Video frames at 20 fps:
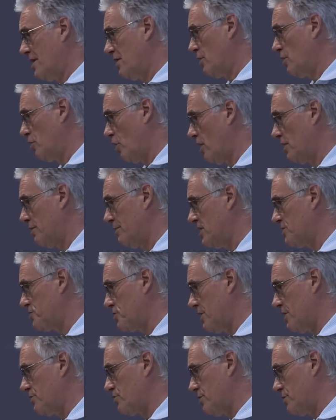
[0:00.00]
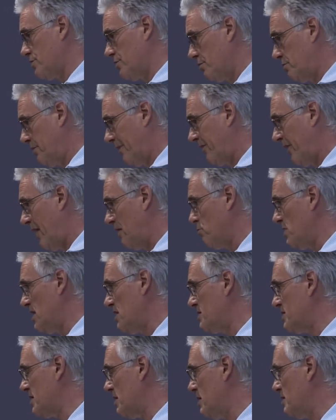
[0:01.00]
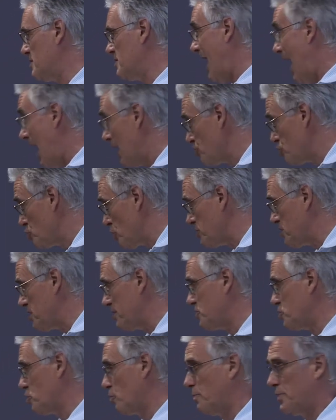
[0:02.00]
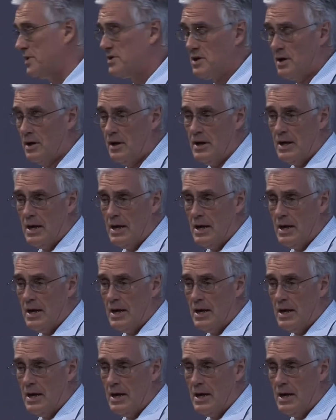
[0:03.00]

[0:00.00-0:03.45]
economists such as Ludwig von Mises and Joseph Schumpeter